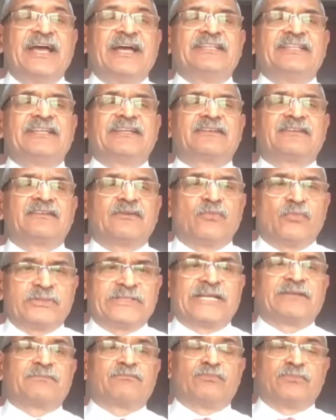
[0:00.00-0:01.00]
and
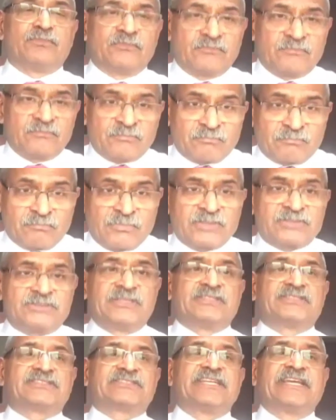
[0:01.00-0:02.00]
that
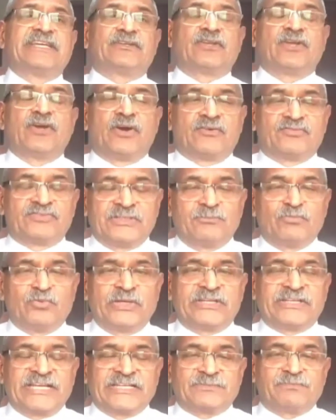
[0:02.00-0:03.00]
the state of
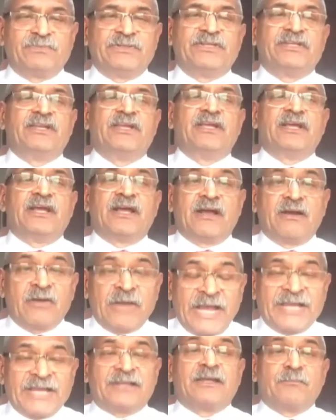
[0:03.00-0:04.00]
Jammu and Kashmir
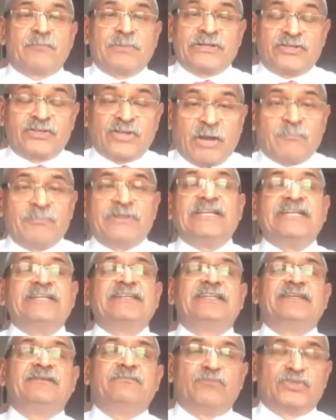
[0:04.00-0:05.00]
had
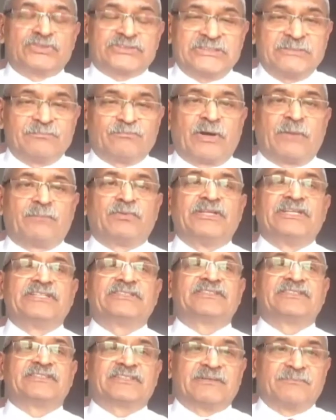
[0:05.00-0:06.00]
predominantly Muslim
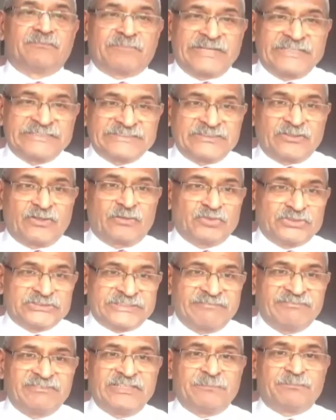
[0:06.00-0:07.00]
population comprising
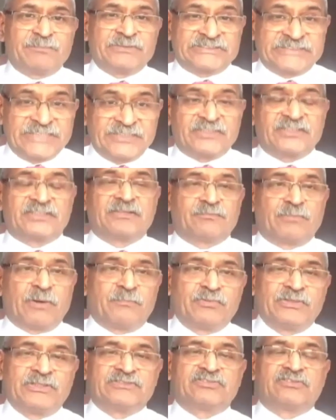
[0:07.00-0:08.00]
almost 70% of the
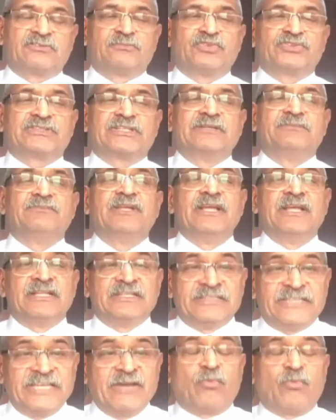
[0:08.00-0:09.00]
population of Muslim.
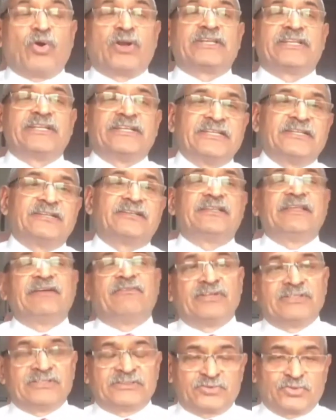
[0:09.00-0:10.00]
They wanted it.
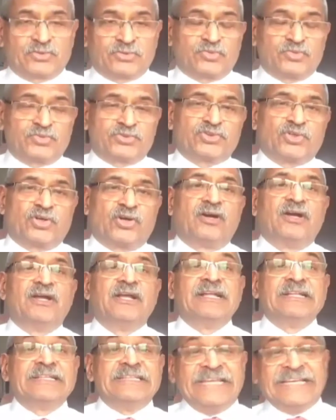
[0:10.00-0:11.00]
They weren't sure too sure.
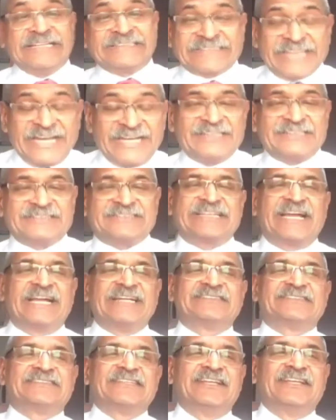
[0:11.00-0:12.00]
They signed a
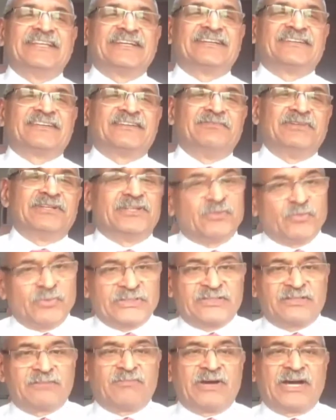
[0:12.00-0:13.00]
standstill agreement
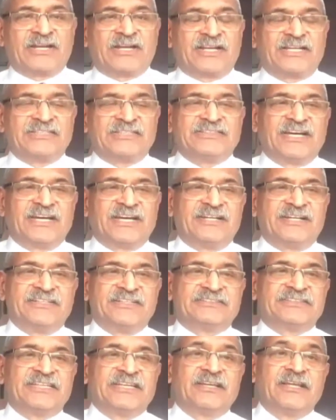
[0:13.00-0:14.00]
with Maharaja
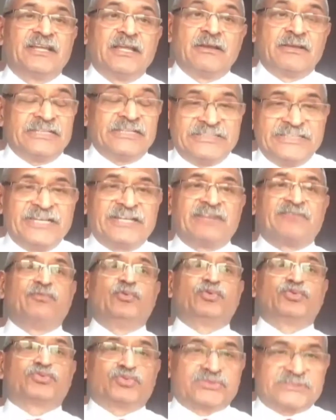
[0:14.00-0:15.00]
Harish Singh. India
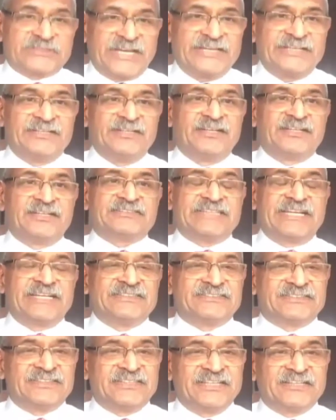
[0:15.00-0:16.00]
refused to sign a
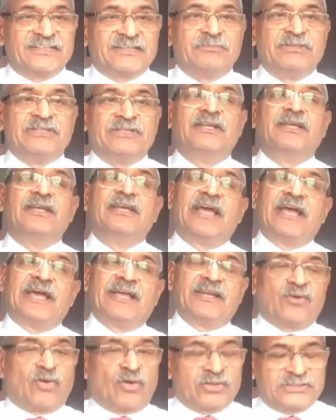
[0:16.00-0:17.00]
standstill agreement,
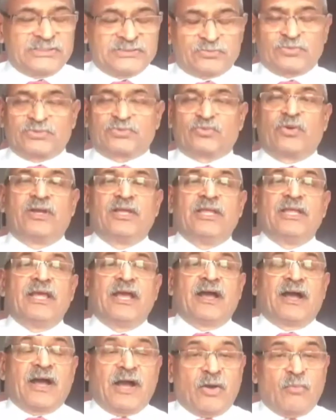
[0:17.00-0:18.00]
and all this was good.
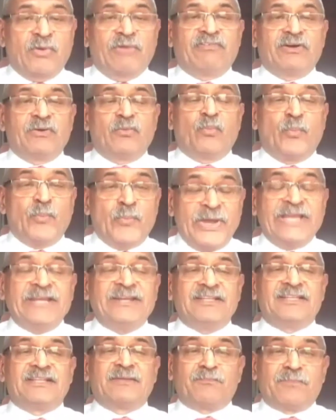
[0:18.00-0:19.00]
However,
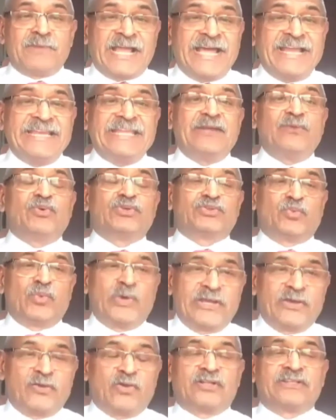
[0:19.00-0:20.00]
when the planning was
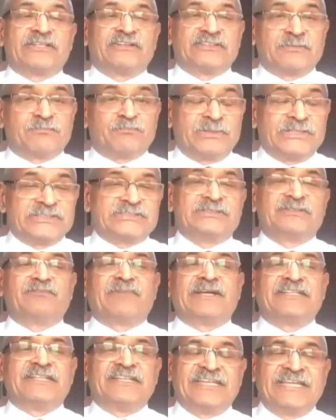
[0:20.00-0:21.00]
going on, there was a person
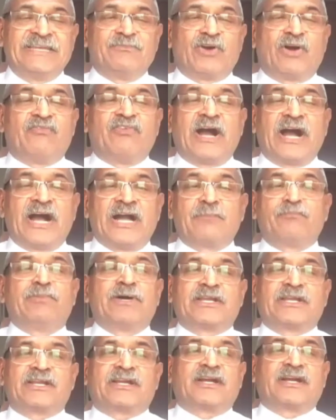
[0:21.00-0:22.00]
by the name of
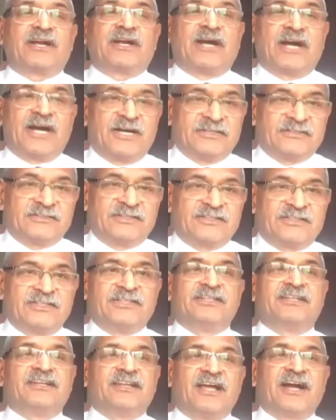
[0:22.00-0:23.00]
Akbar Khan,
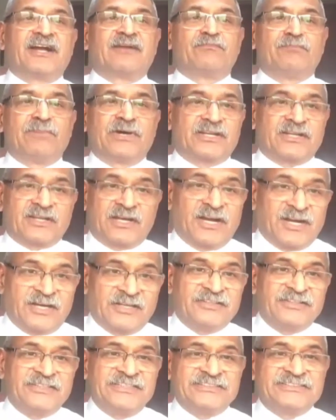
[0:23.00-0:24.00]
Colonel Akbar
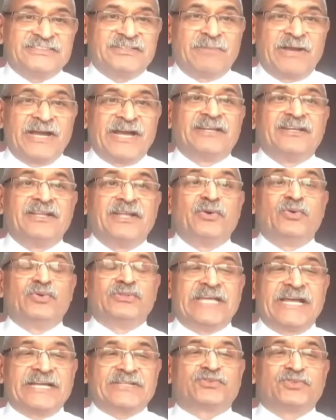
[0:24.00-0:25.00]
Khan. He's the man
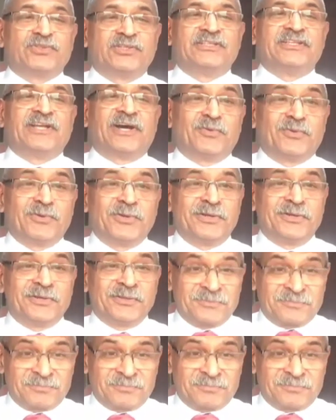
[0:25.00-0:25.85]
who actually now